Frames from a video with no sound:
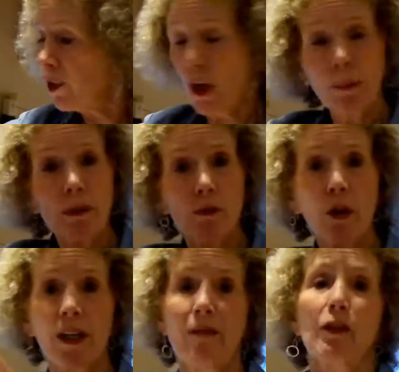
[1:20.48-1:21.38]
Chapter
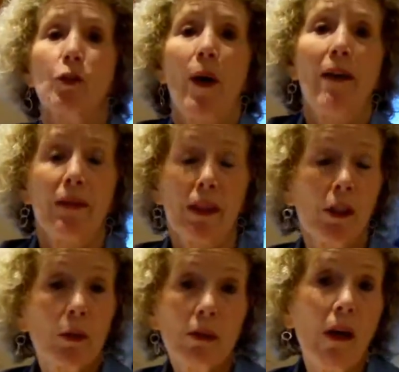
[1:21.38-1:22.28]
4 covers graphics,
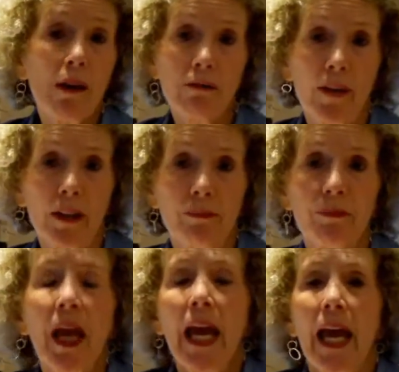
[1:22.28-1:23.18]
so it's a lot of fun.
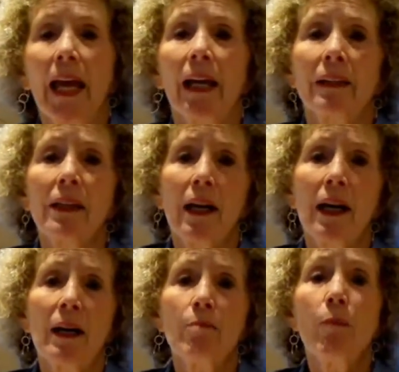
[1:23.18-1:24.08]
And
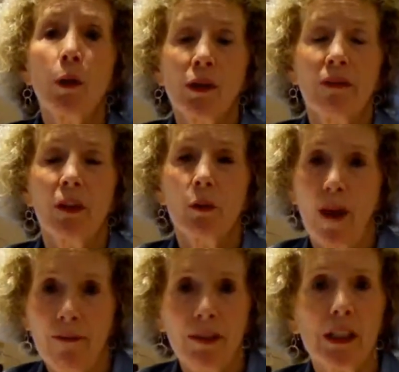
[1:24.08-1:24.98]
most of the
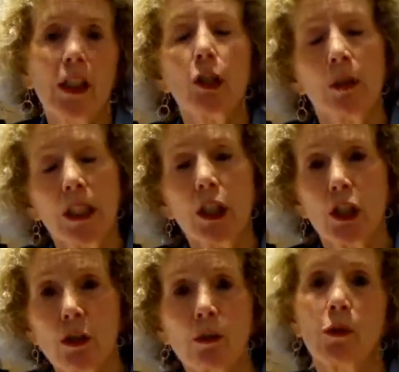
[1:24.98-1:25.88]
graphics that you need to
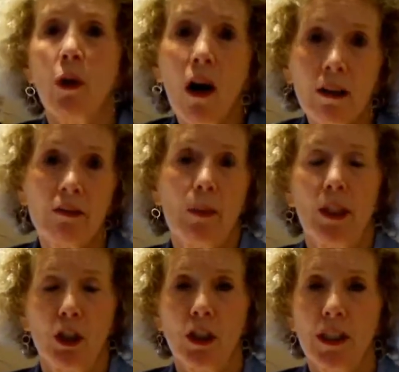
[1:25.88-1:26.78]
use, or all of them
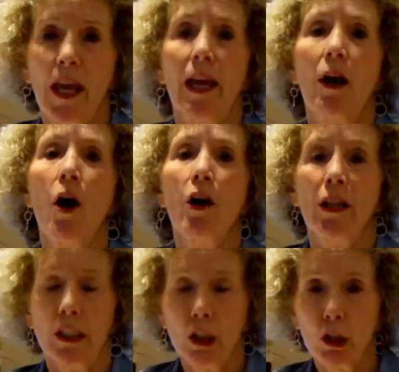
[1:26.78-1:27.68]
I should say, are
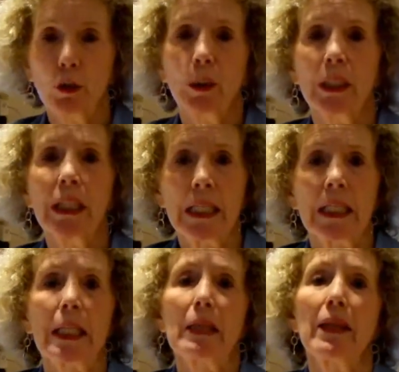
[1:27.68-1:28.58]
included
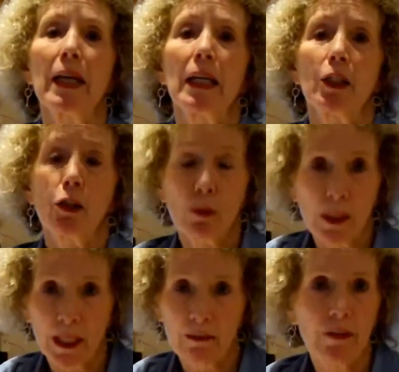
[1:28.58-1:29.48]
in the student
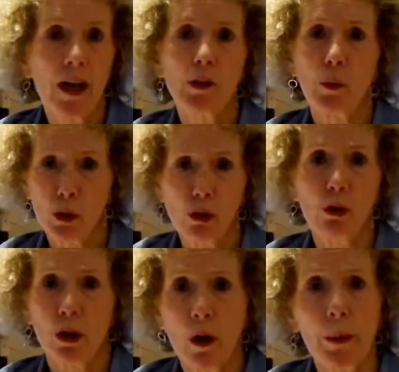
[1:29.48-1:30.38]
data files, which you
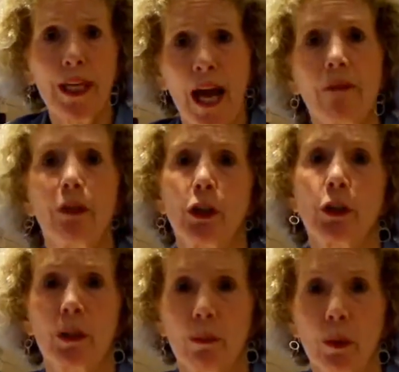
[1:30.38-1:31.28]
should already have on your
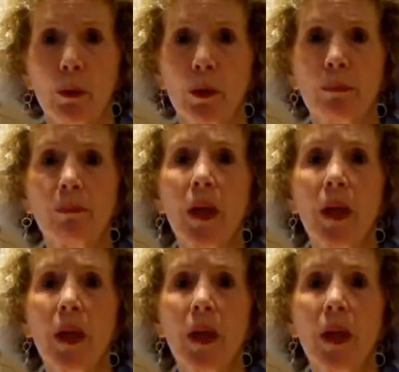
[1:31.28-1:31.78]
computer.